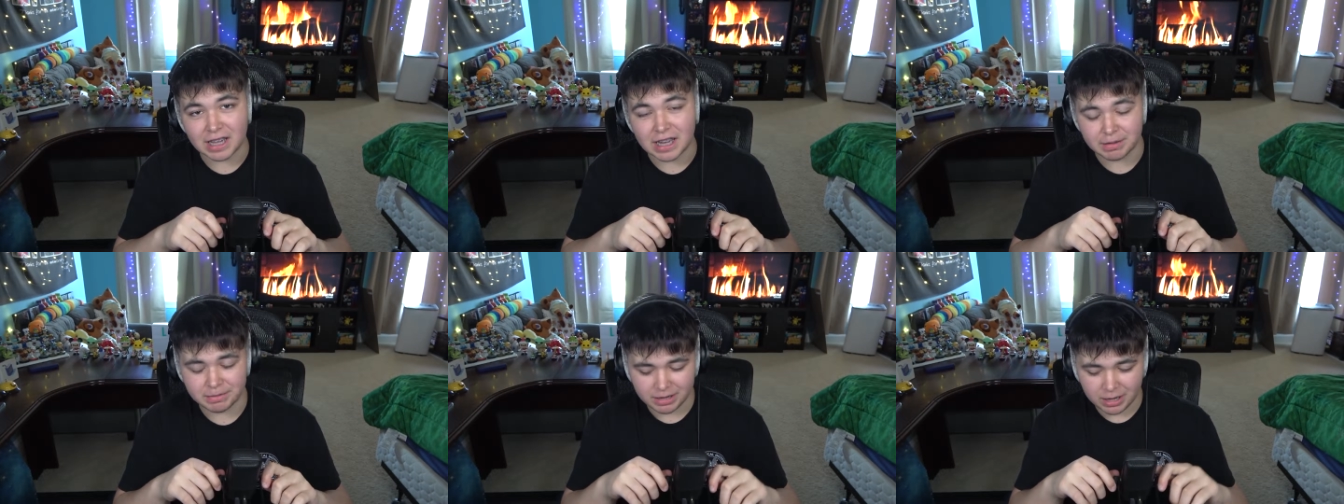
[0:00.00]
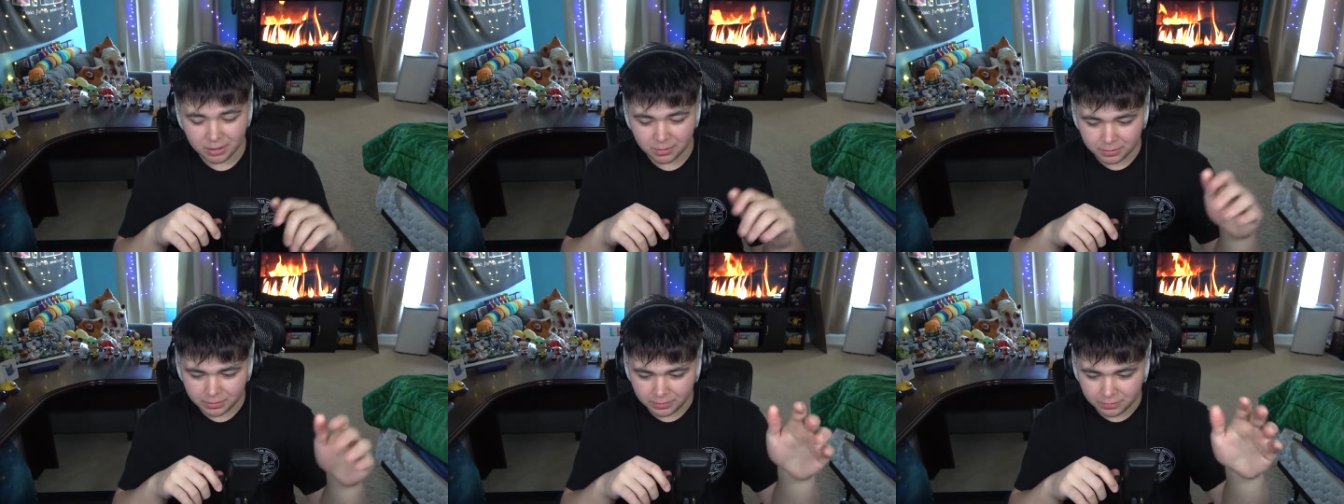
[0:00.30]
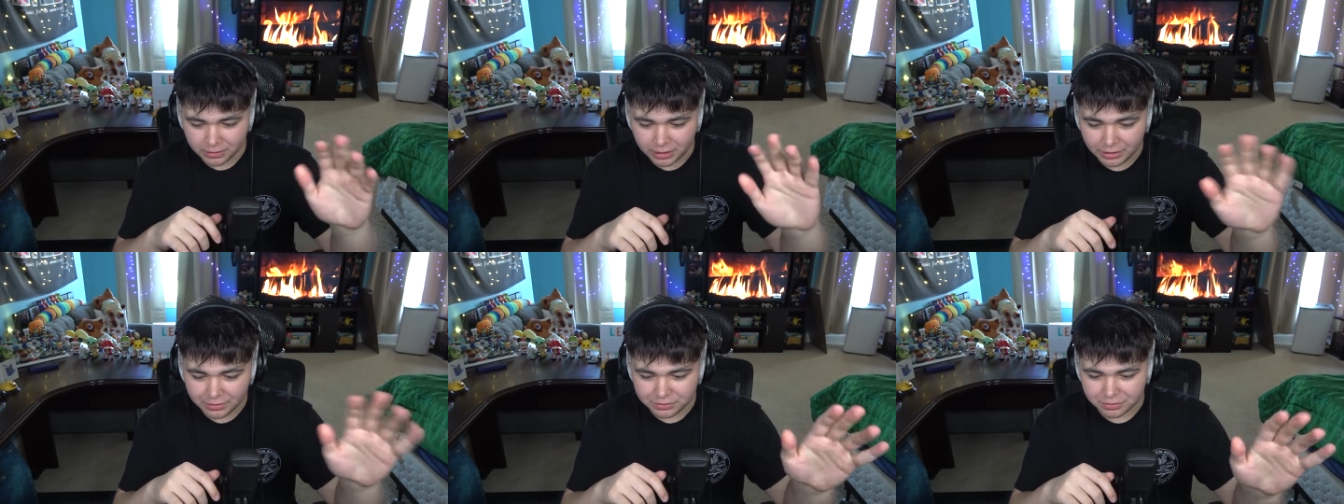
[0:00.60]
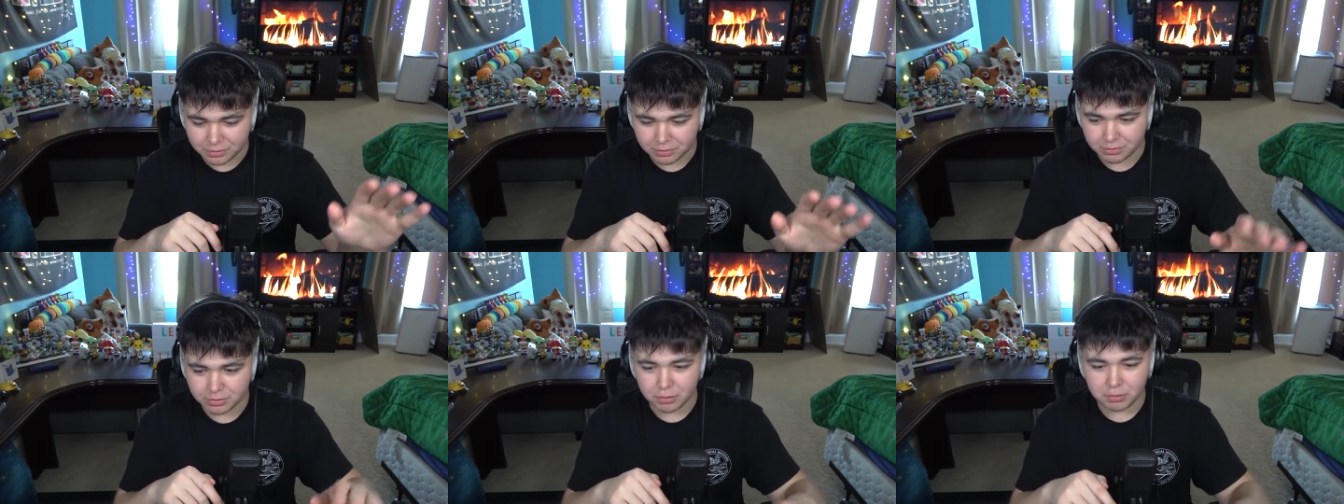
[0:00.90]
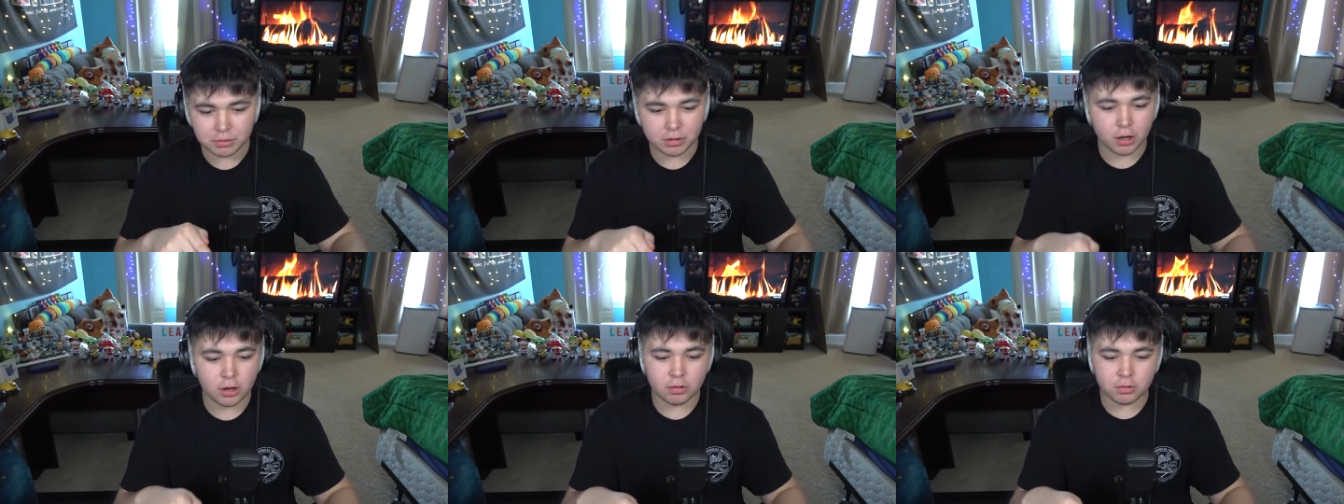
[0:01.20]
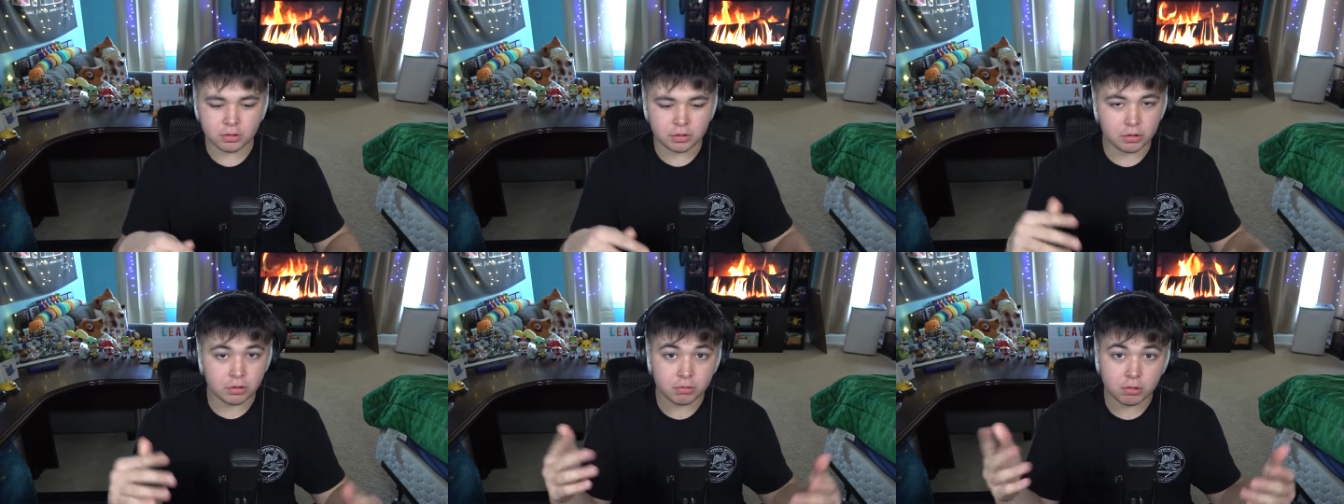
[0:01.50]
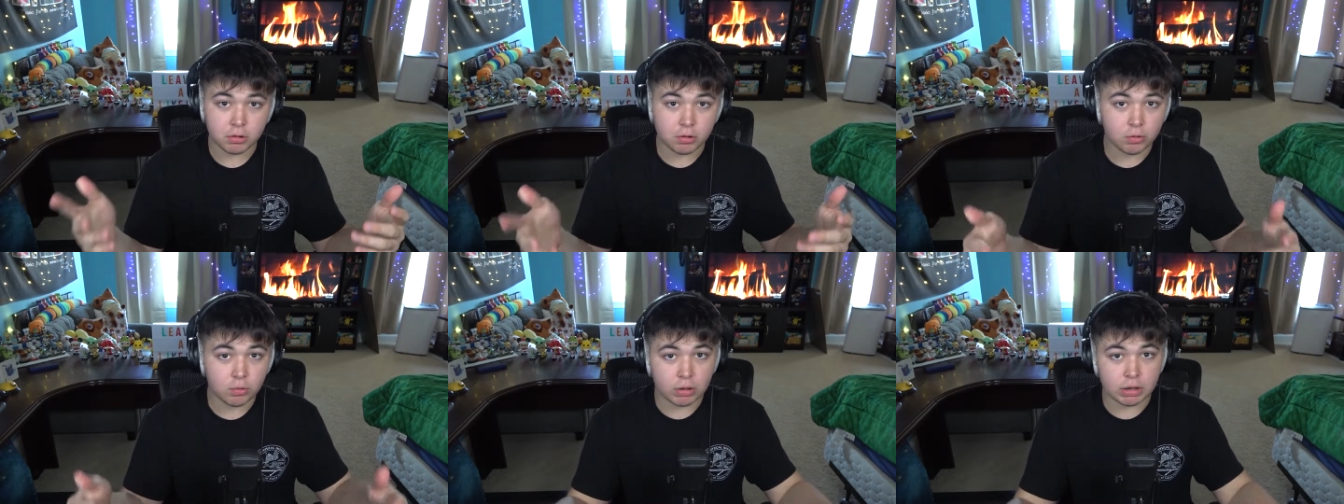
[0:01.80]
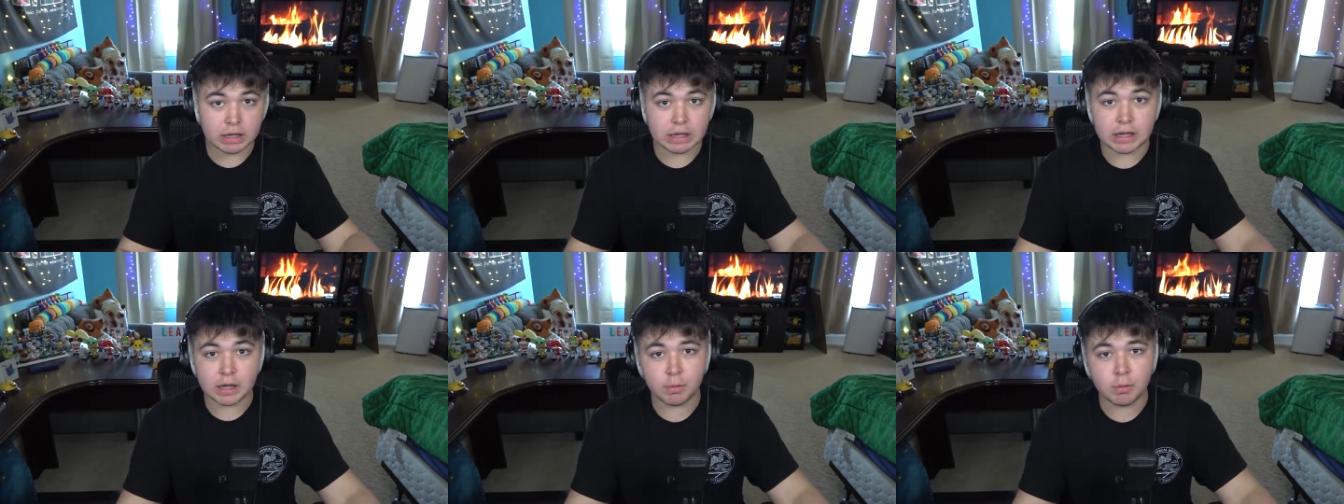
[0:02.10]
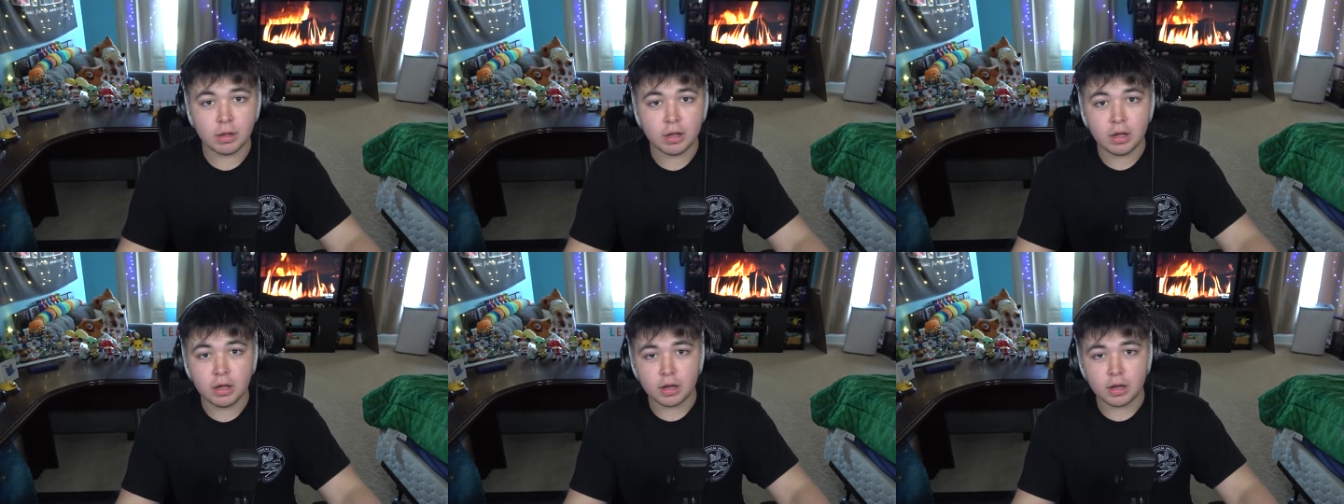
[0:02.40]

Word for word: game? Now, if you guys don't know, you don't know who I am.